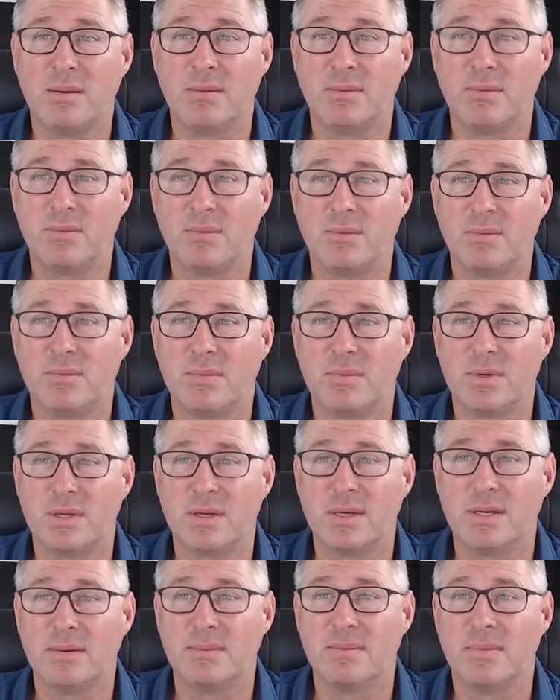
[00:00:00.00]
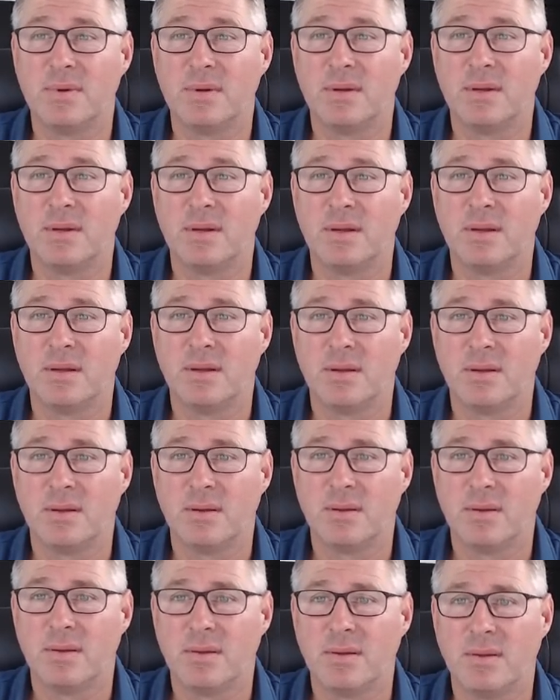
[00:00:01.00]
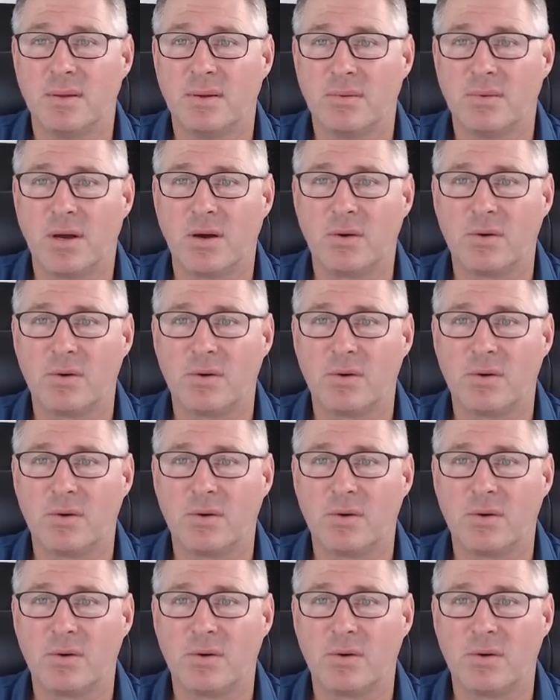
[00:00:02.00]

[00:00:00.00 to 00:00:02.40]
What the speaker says: Yep. I'd also say do this as well.